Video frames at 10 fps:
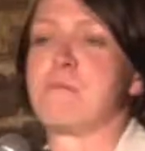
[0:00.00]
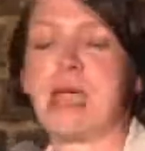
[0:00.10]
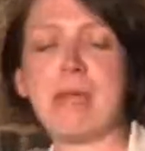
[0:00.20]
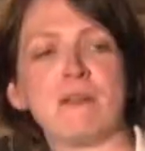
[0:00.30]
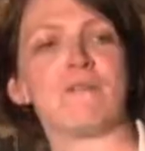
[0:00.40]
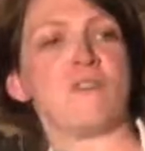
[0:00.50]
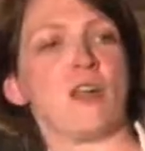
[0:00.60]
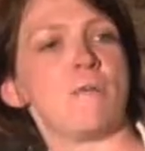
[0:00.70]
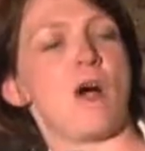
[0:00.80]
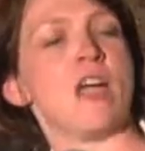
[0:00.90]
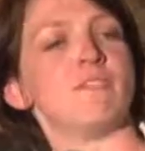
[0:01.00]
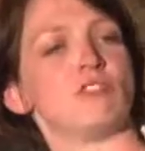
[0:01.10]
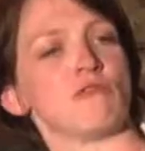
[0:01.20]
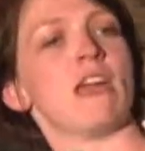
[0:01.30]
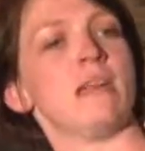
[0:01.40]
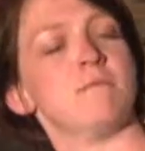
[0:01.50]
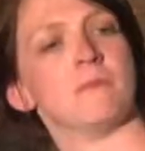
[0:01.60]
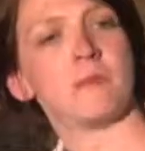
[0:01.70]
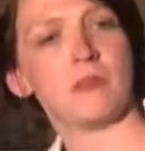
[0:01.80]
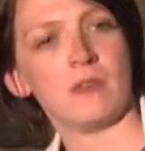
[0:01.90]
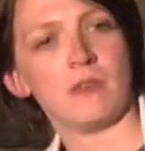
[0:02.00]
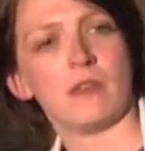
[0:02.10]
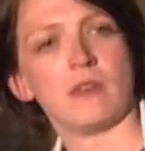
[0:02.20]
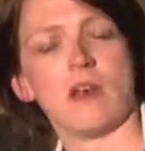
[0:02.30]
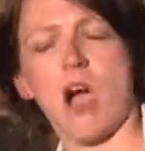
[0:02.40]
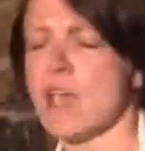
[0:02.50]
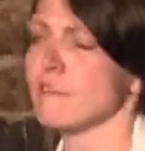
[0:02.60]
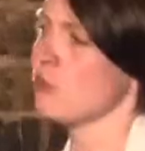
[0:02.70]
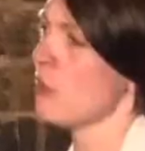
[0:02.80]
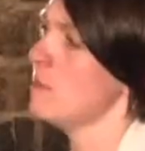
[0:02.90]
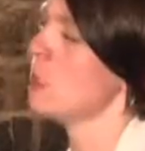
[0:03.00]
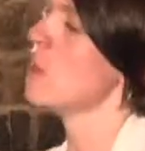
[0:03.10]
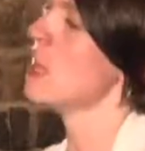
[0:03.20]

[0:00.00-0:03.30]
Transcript: People of Fulham, I have a dream. I have a dream that